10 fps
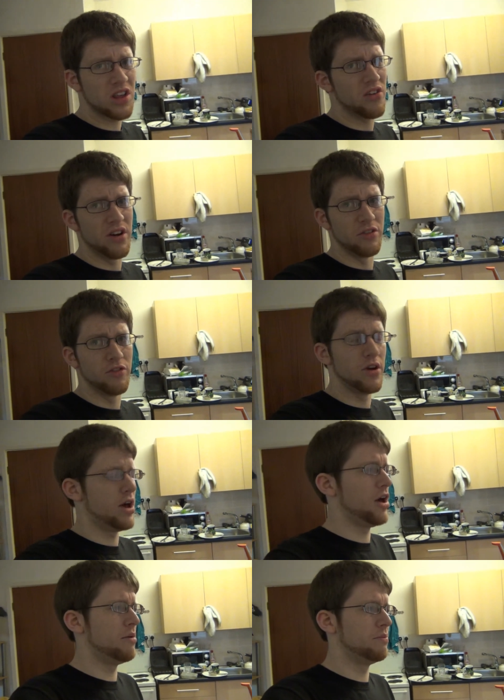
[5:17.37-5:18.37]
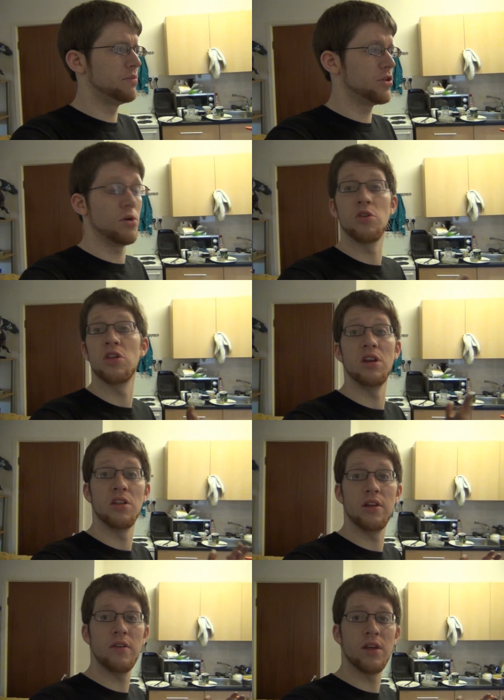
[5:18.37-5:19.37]
to get rid of, um, so it's C Ds and
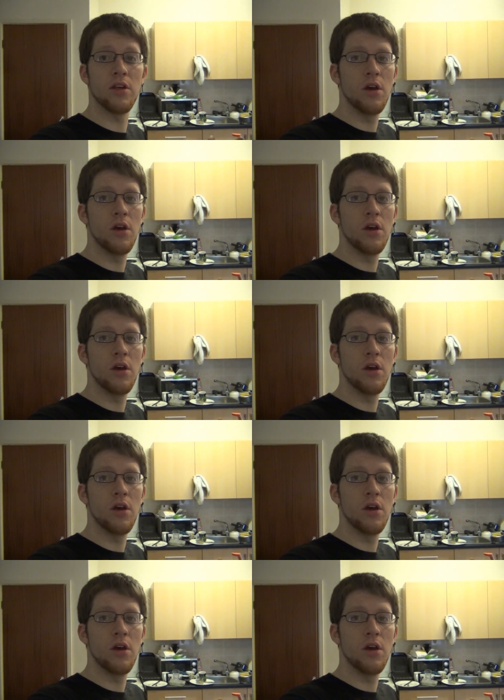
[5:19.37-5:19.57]
D V Ds.